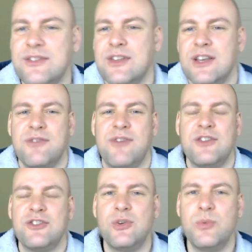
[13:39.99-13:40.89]
the
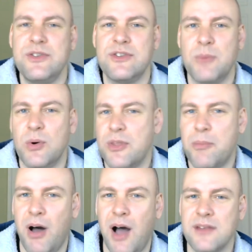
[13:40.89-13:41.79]
conventional wisdom or the
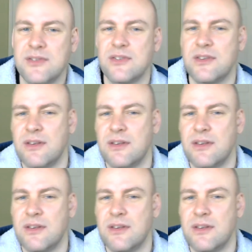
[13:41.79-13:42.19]
boss?